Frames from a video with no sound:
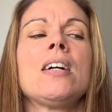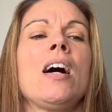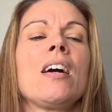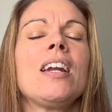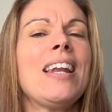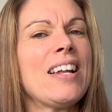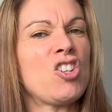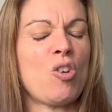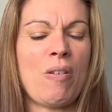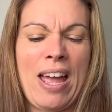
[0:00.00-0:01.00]
I'm going to let
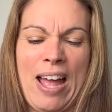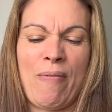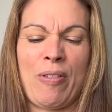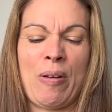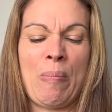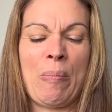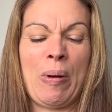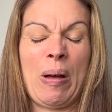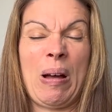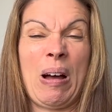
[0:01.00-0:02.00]
John have them,
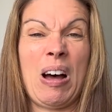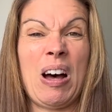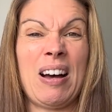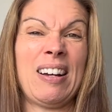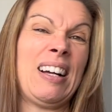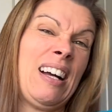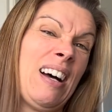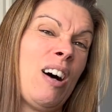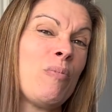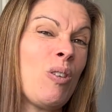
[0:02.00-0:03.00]
but
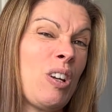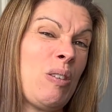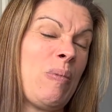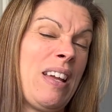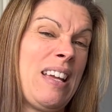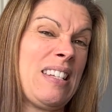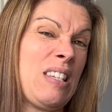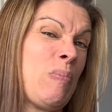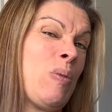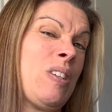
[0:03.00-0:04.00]
I'm not going to be
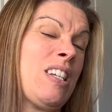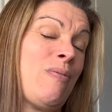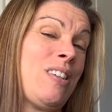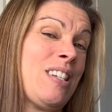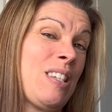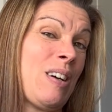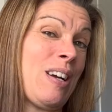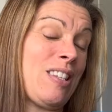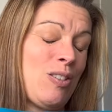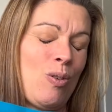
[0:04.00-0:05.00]
disappointed if he
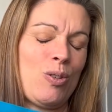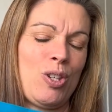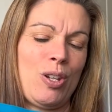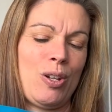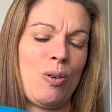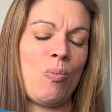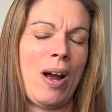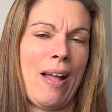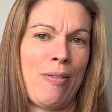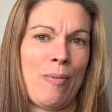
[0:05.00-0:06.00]
decides not to
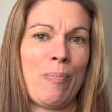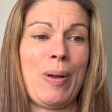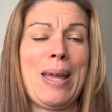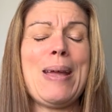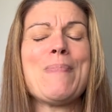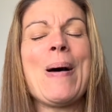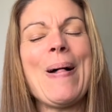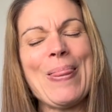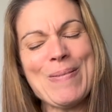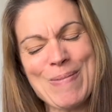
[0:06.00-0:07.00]
wear them. But he
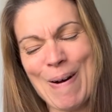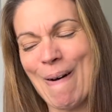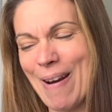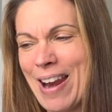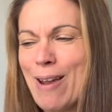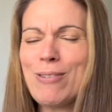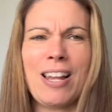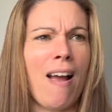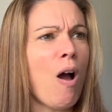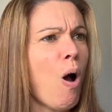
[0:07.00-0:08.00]
put them on and he was
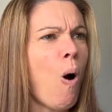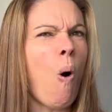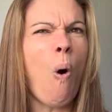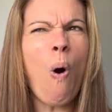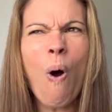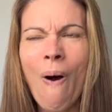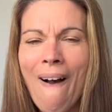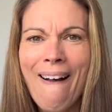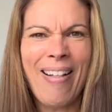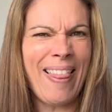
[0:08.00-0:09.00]
like, oh,
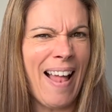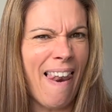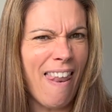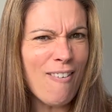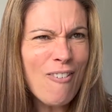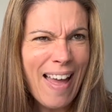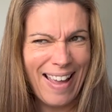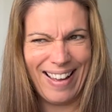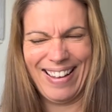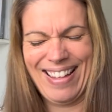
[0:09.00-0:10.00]
they're lovely.
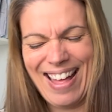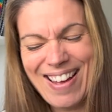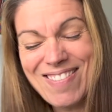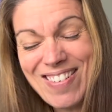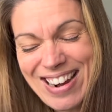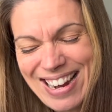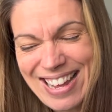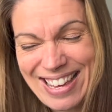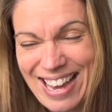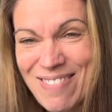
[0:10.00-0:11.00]
They're
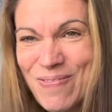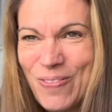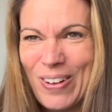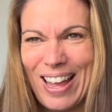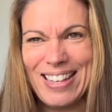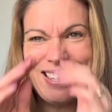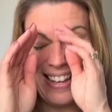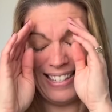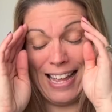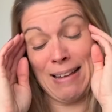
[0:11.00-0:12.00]
really comfy. So
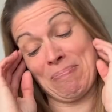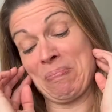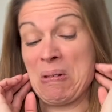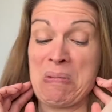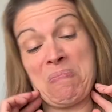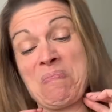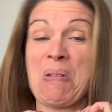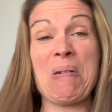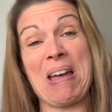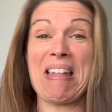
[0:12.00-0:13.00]
I was like, oh,
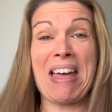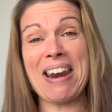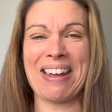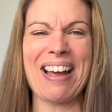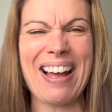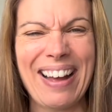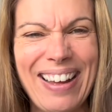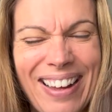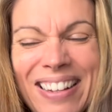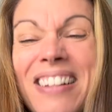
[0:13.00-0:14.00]
okay then.
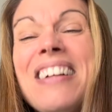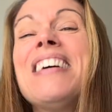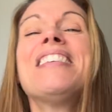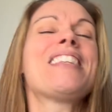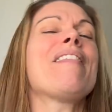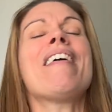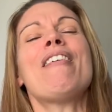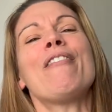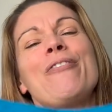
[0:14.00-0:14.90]
So there are a